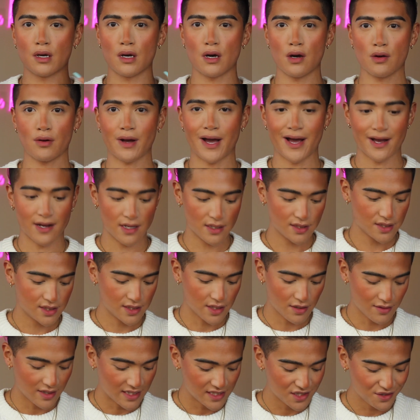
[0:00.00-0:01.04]
Okay,
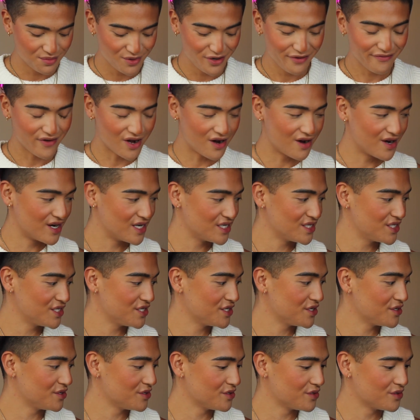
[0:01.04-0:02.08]
so let's move on
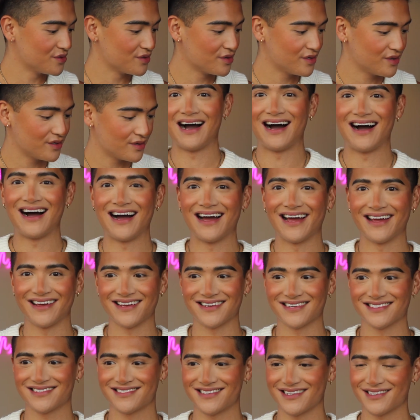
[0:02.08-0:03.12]
to
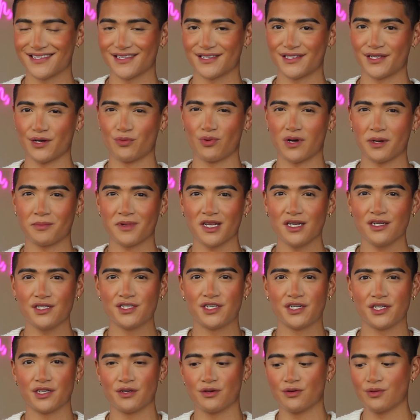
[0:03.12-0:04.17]
eyes. So what I'm gonna
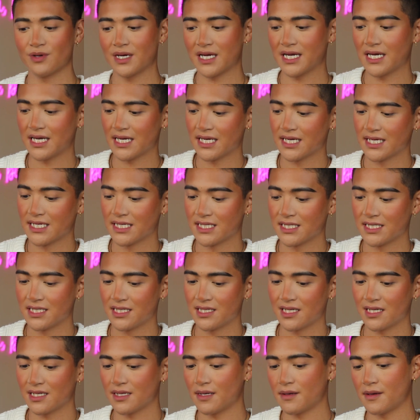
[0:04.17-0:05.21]
do is
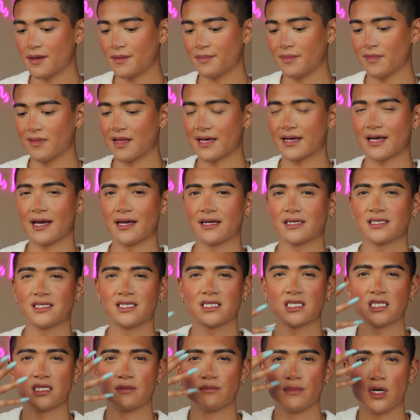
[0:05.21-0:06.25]
like a
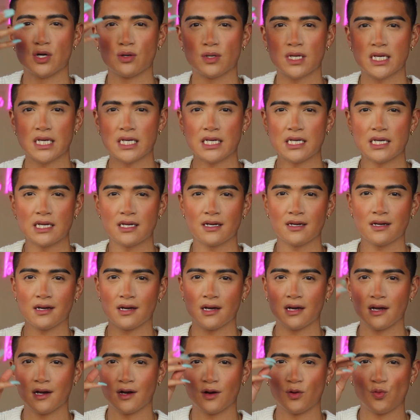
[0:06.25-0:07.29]
smoky,
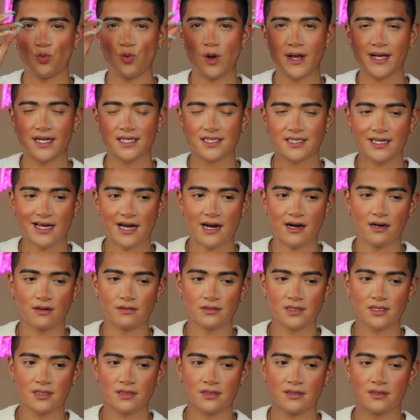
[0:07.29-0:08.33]
winged
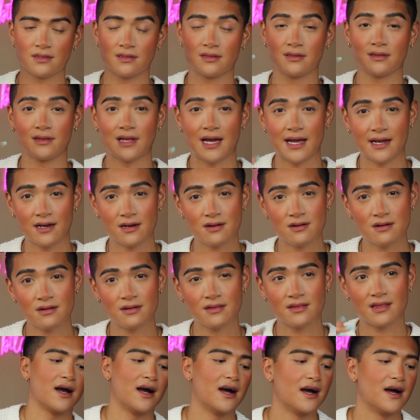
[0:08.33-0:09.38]
out liner.